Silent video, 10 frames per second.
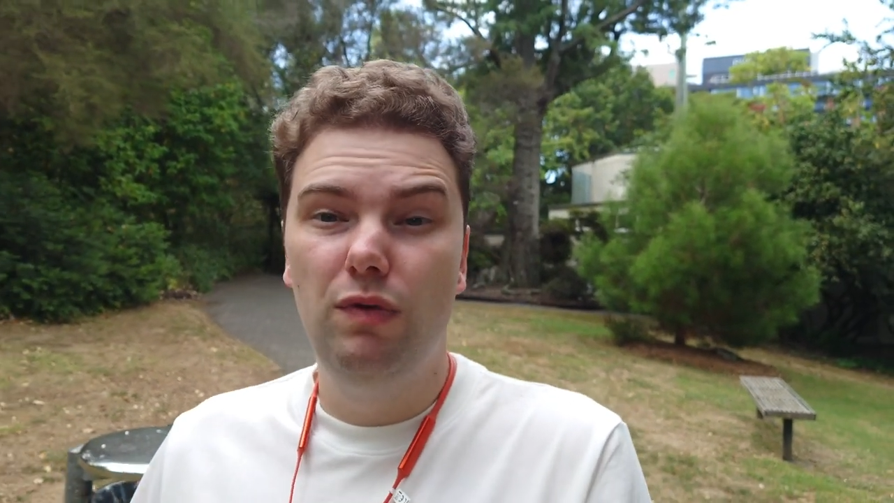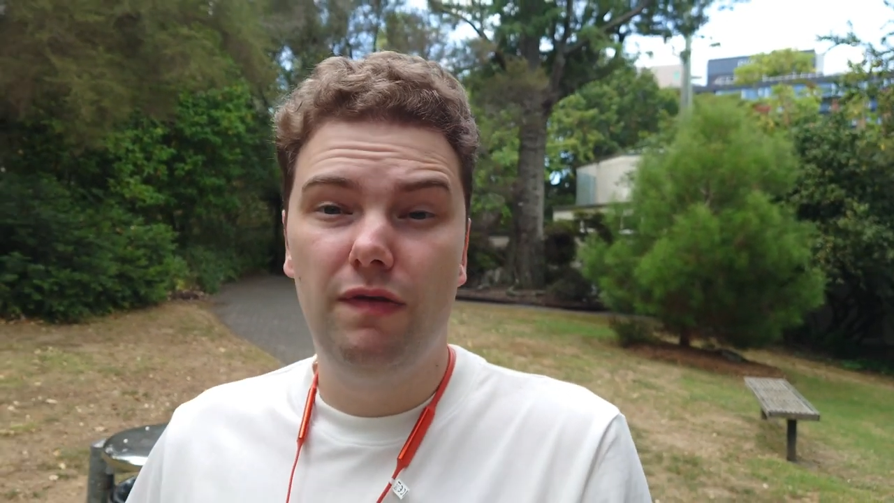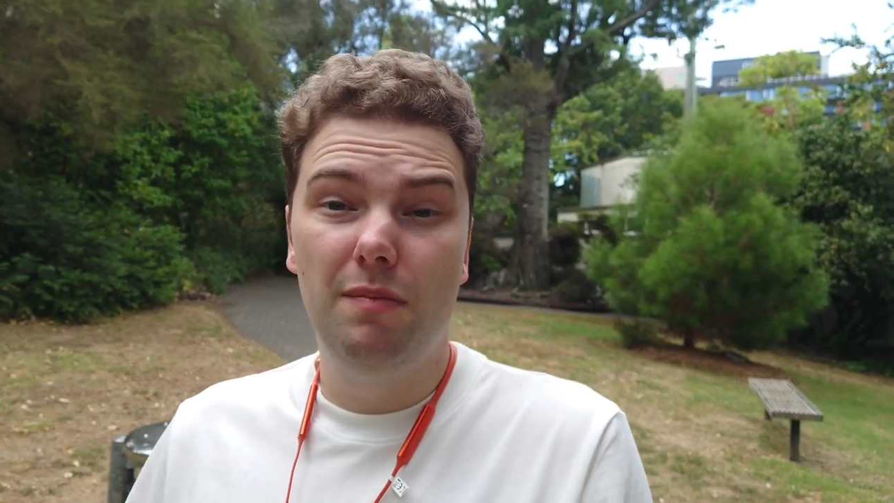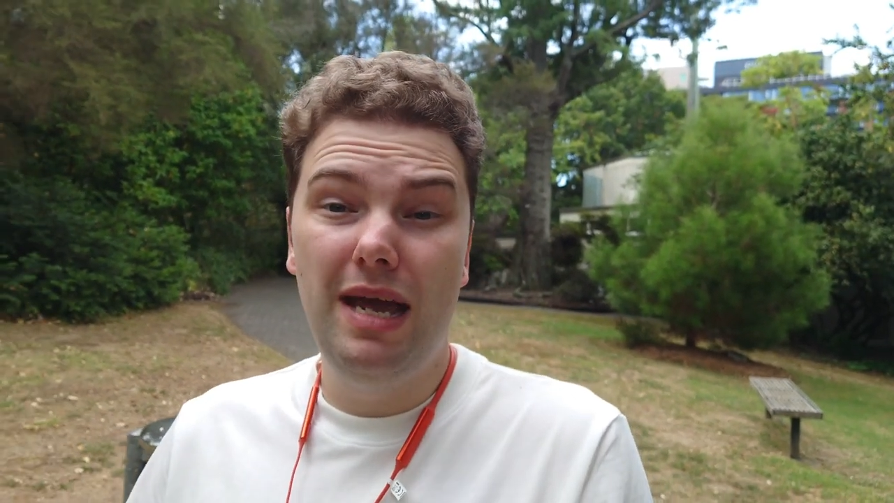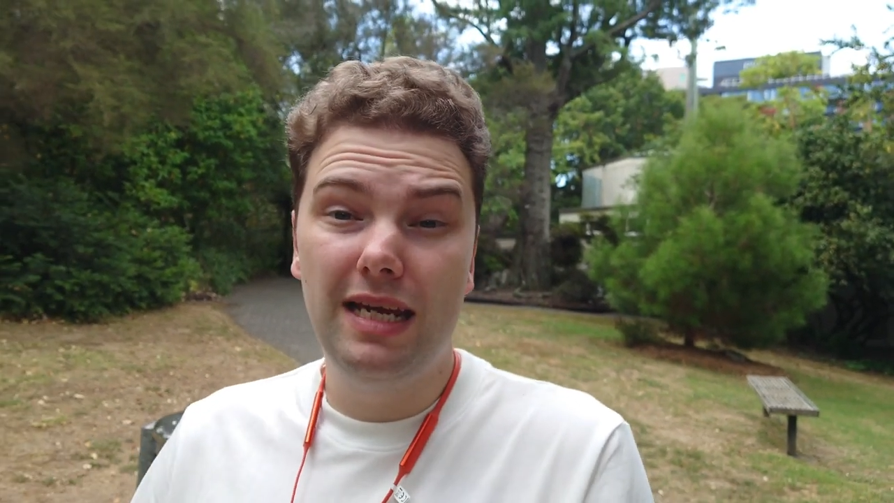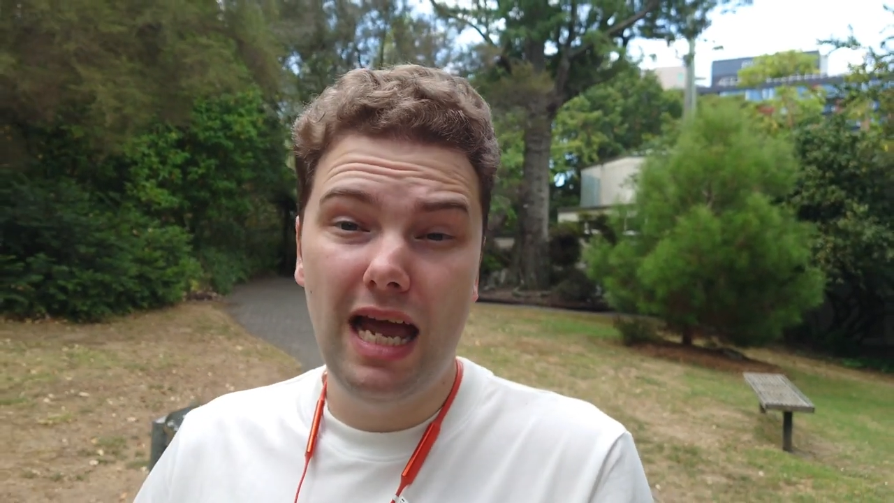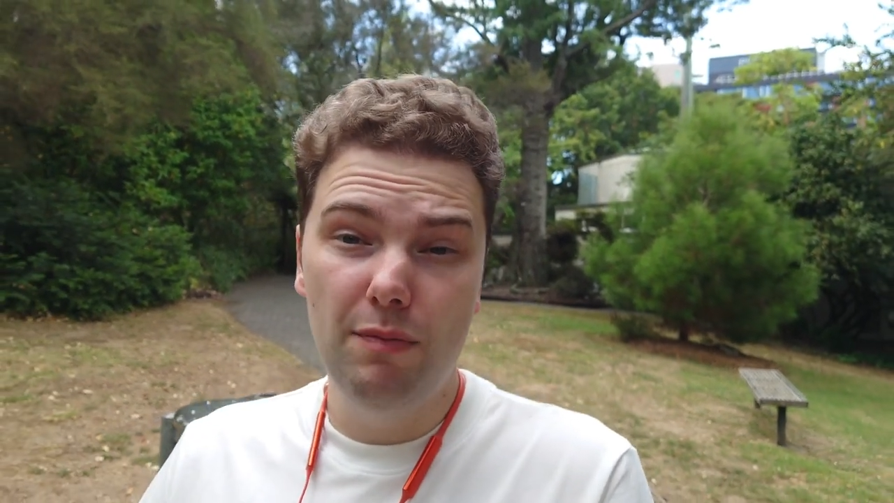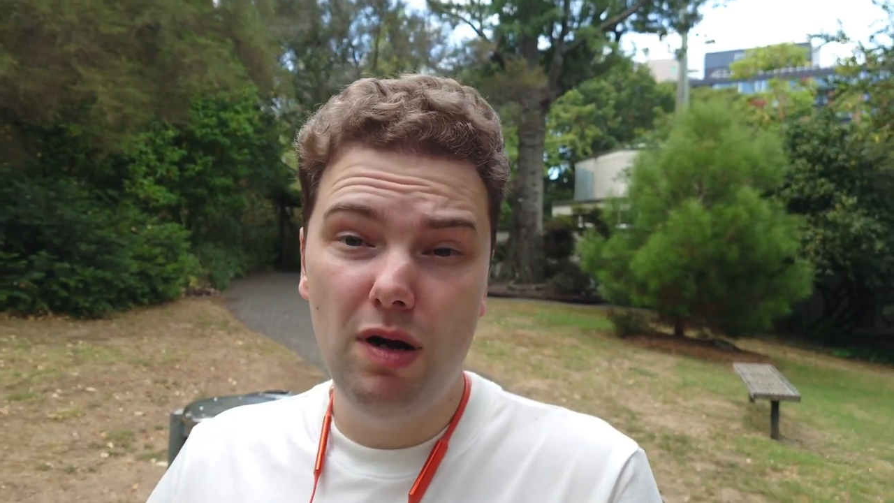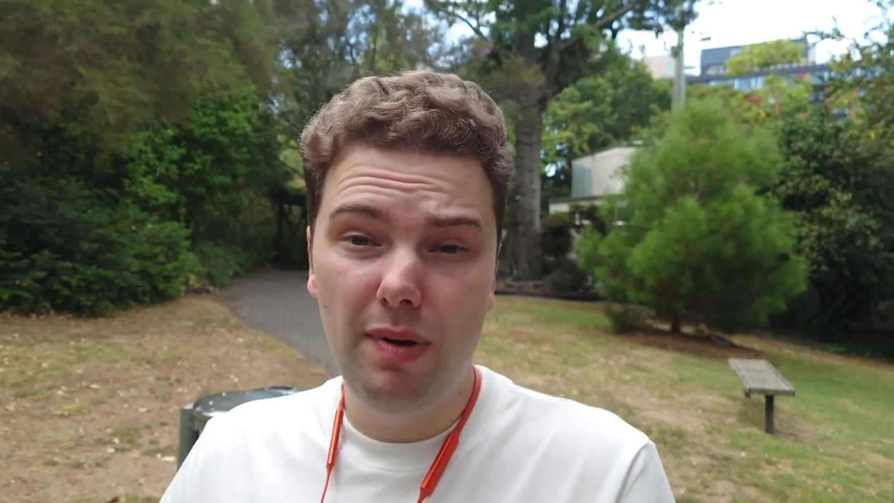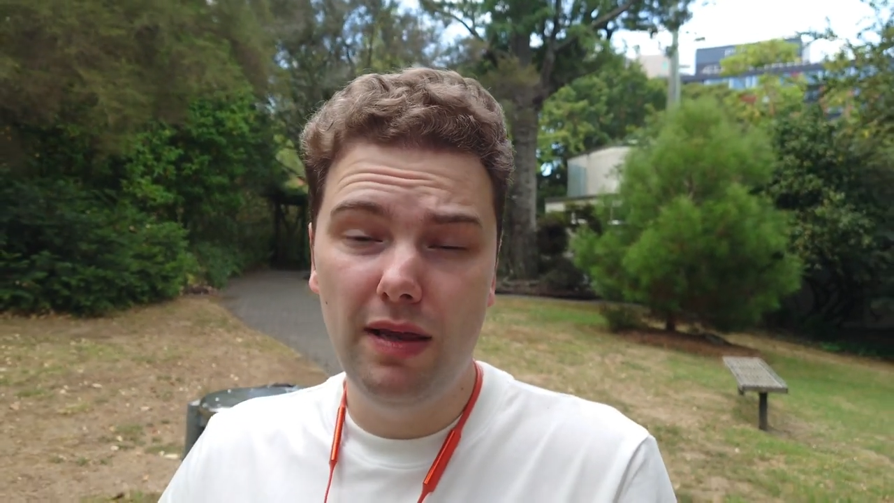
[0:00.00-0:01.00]
with the main
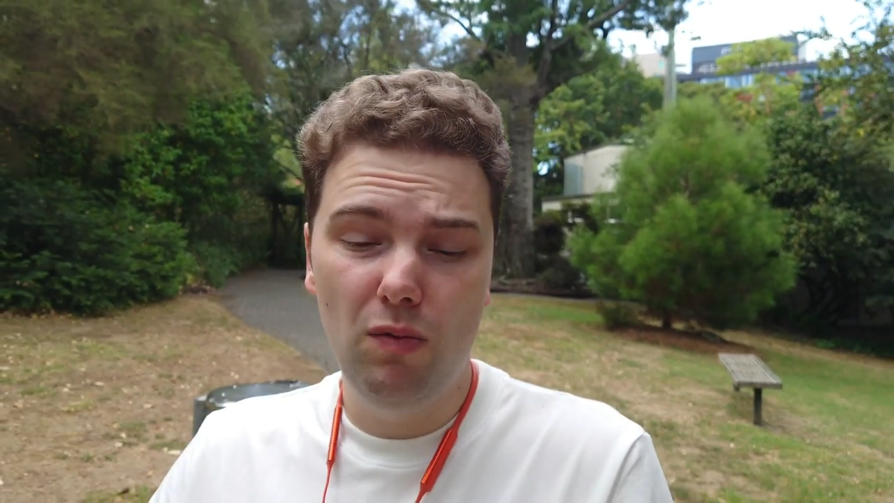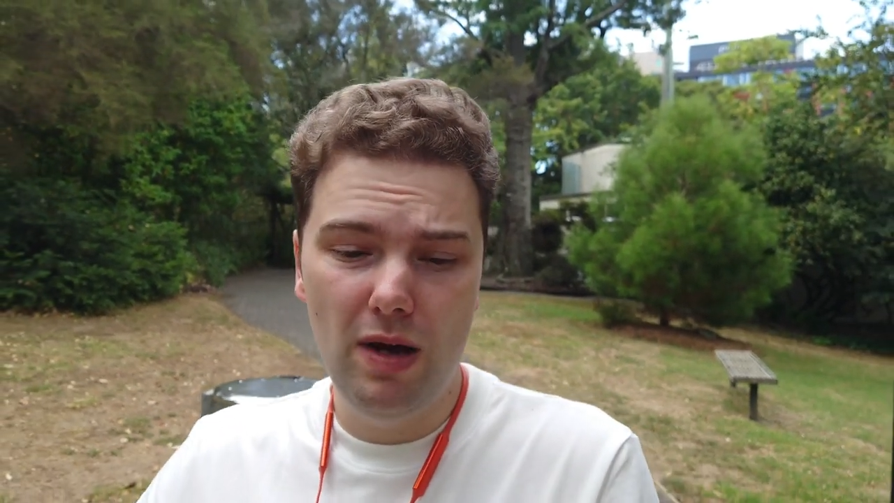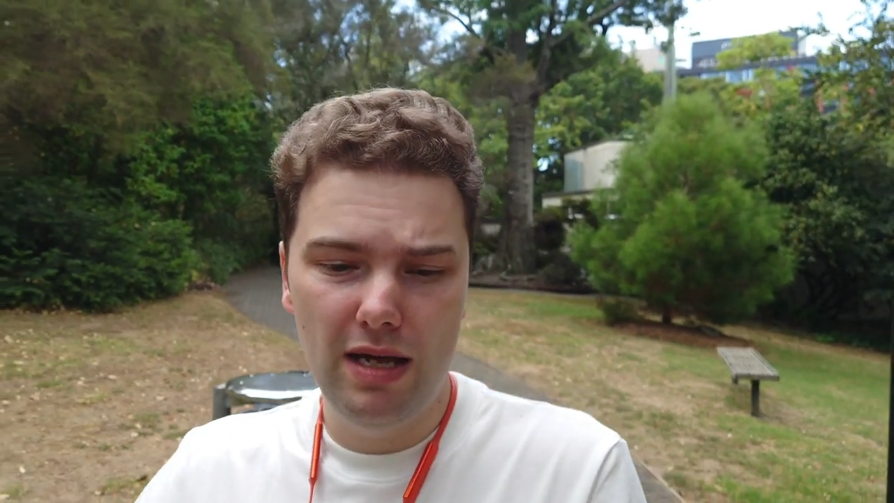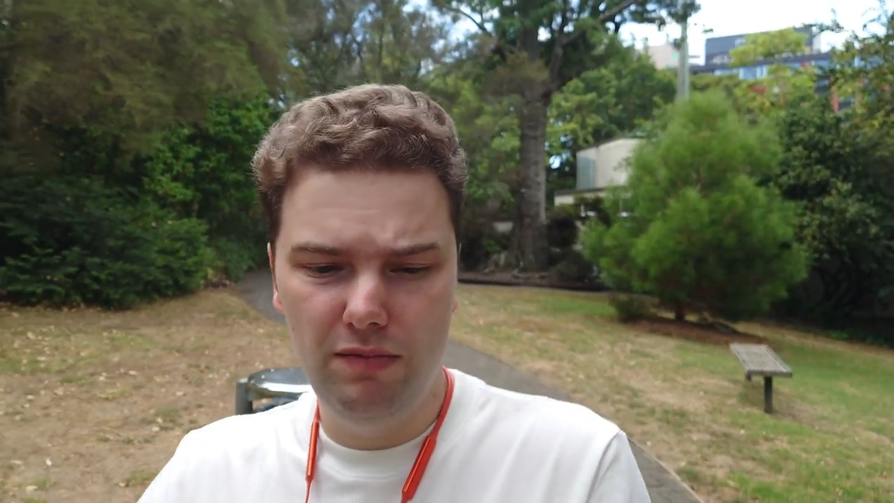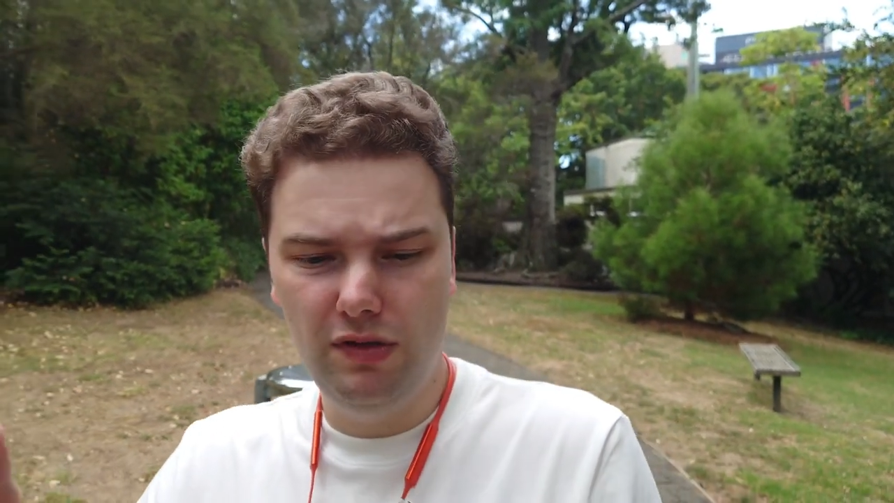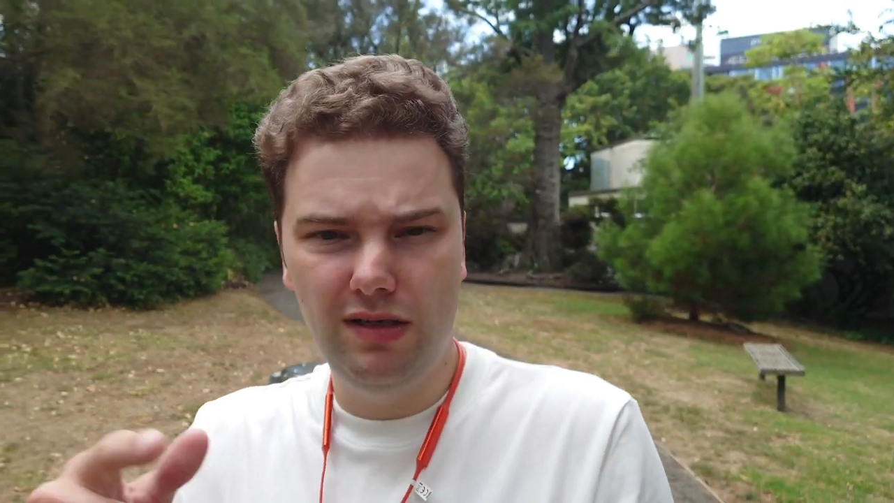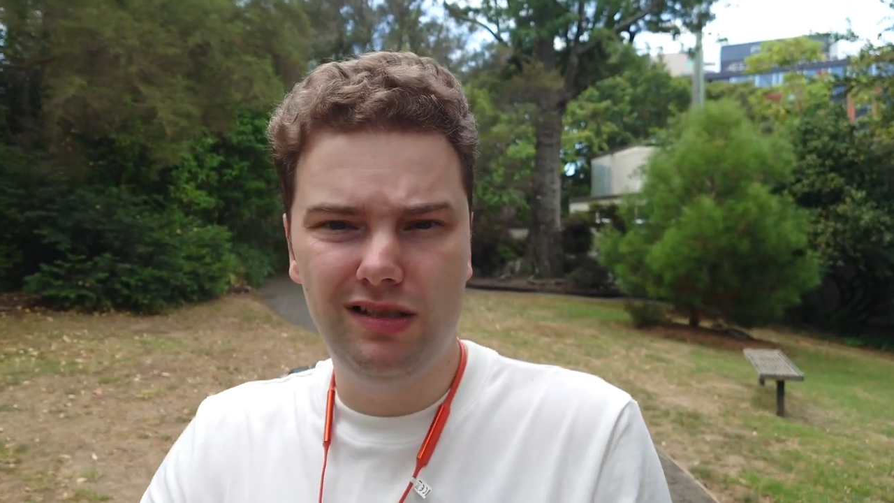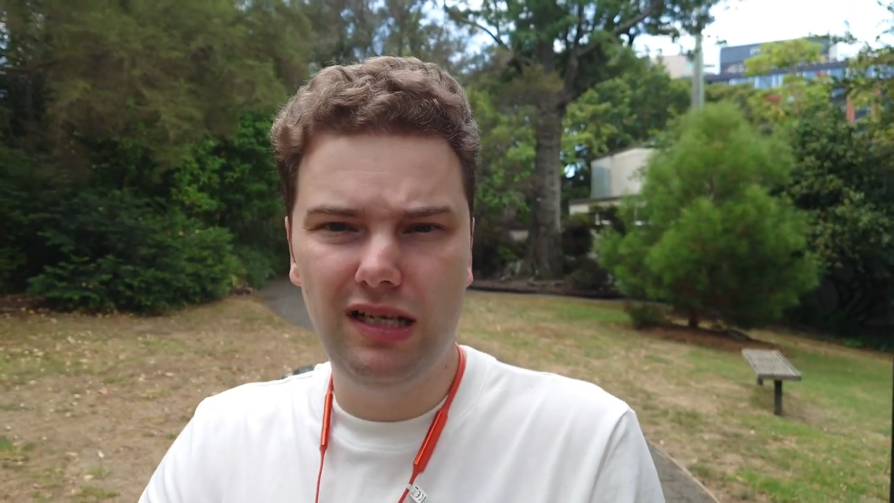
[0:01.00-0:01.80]
camera by the way I'm using a